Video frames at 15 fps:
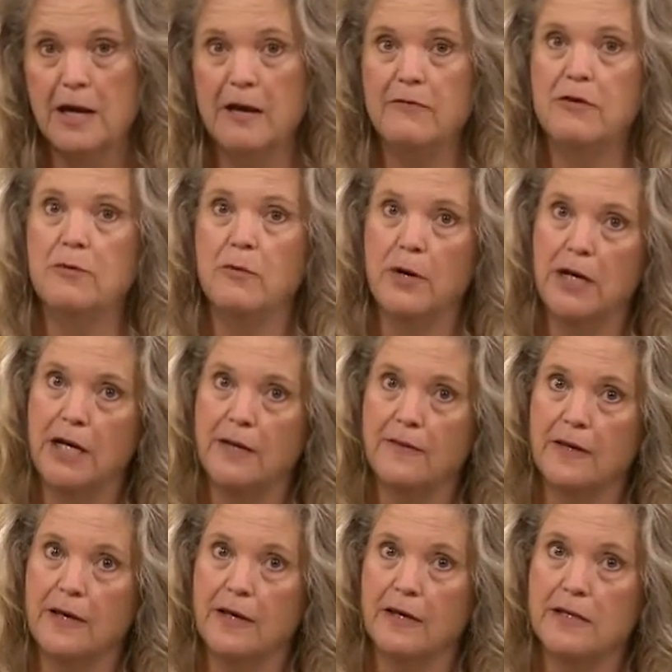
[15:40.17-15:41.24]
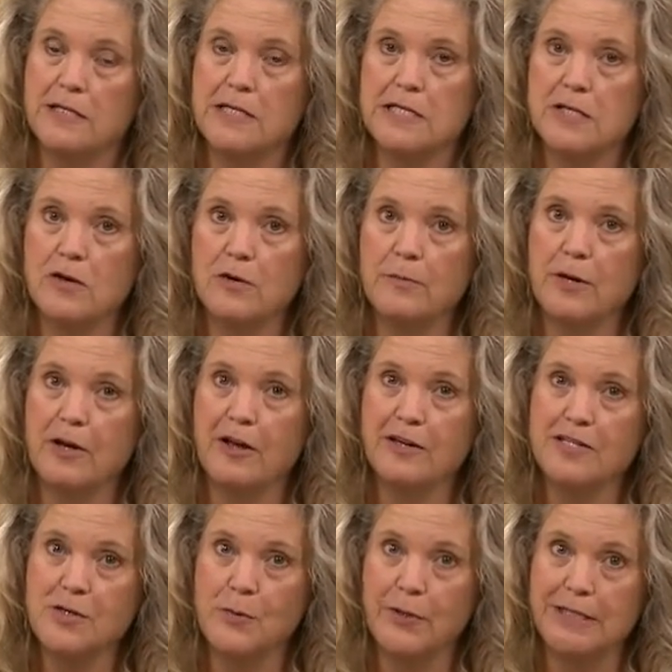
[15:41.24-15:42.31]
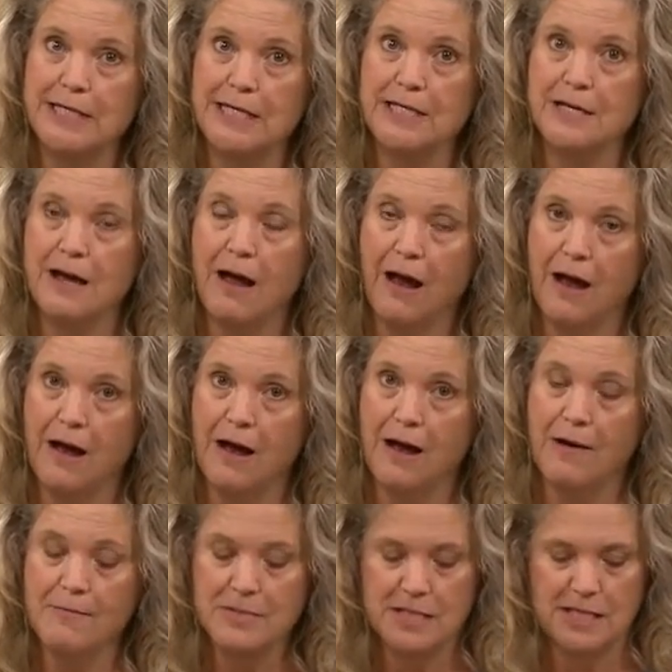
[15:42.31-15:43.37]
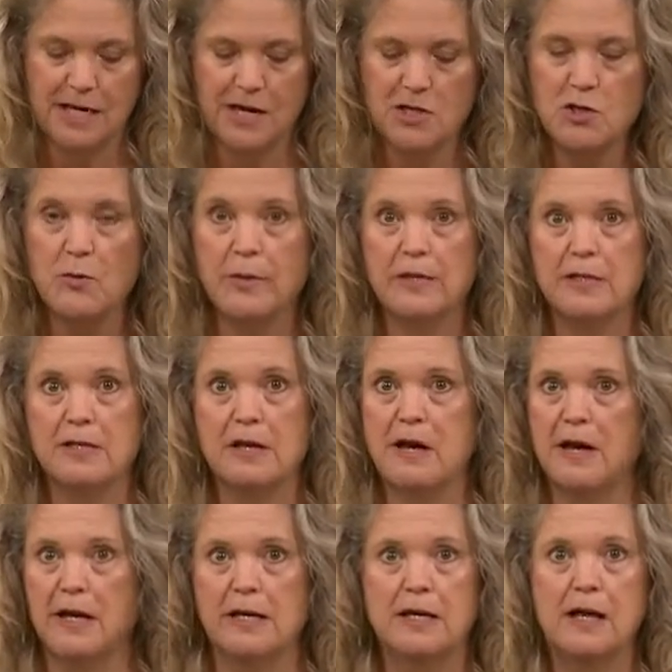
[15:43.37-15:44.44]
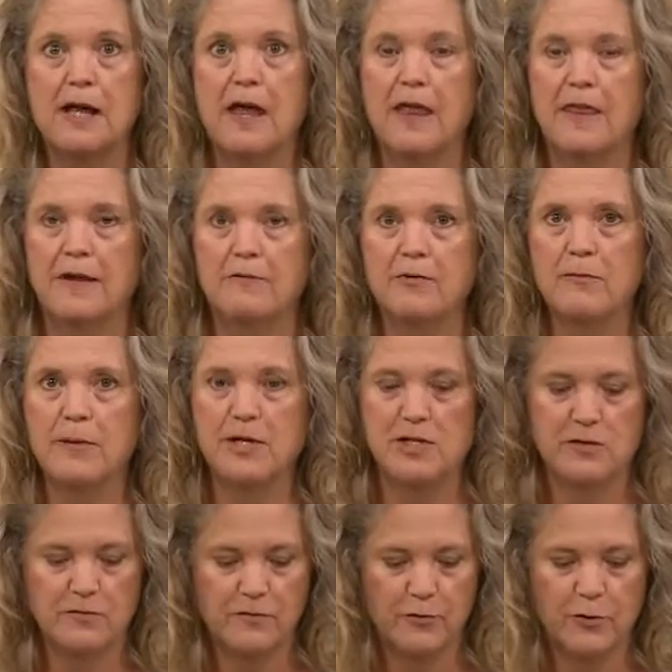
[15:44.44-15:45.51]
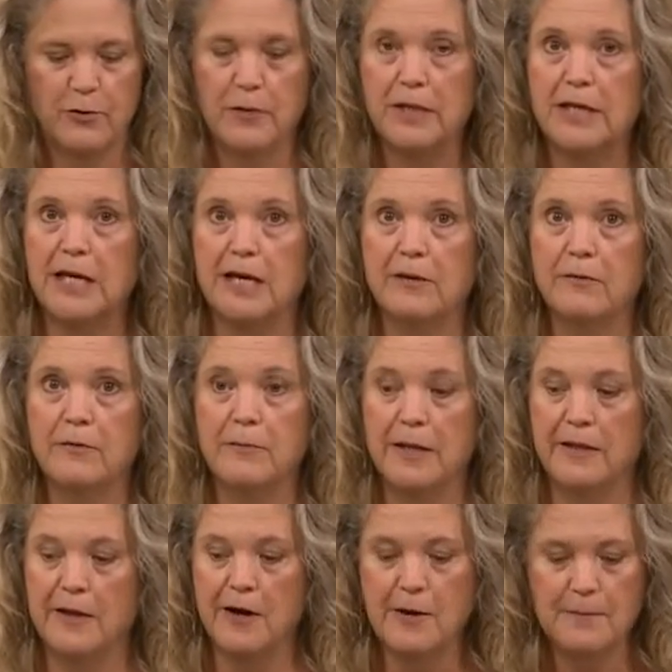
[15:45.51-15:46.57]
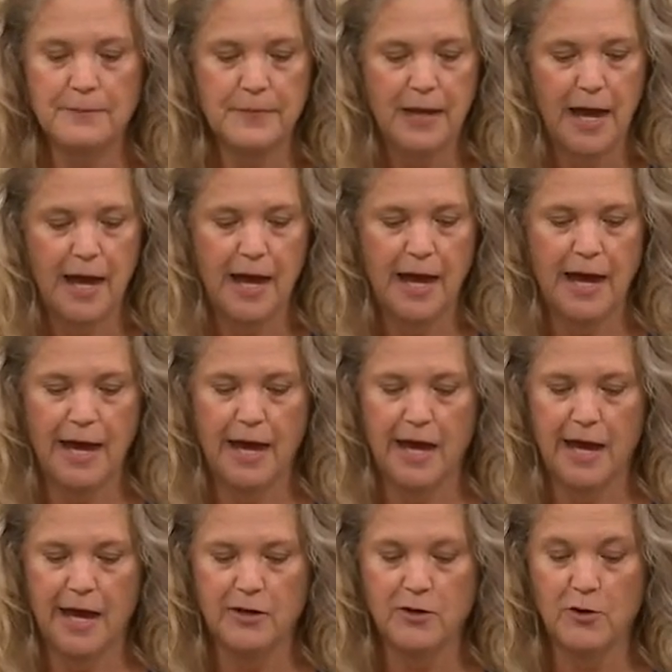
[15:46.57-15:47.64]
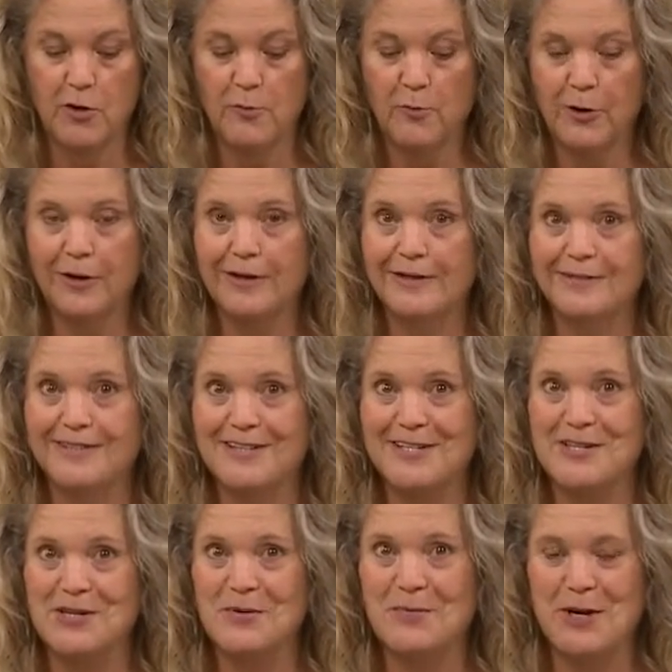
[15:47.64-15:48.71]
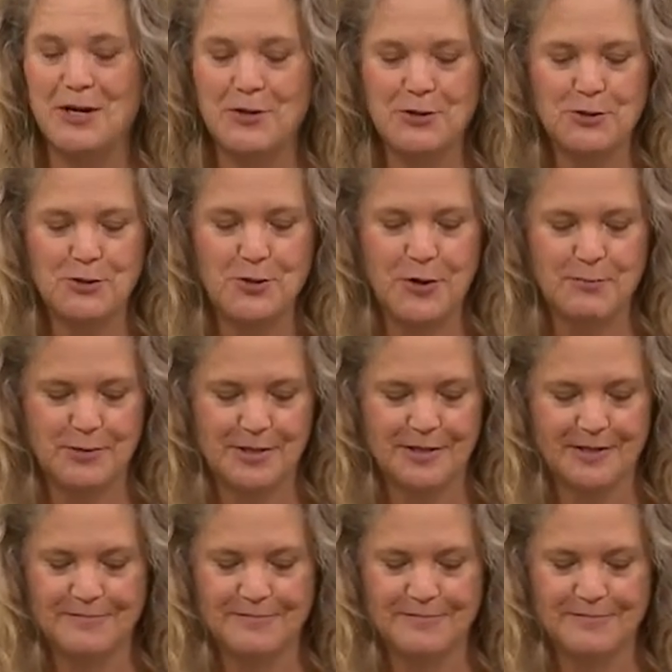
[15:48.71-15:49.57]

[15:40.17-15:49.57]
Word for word: If you want to get the kit, just go to mccallsquilting.com slash quiltalong, and the information for ordering the kit will be there. And your homework is to make your strips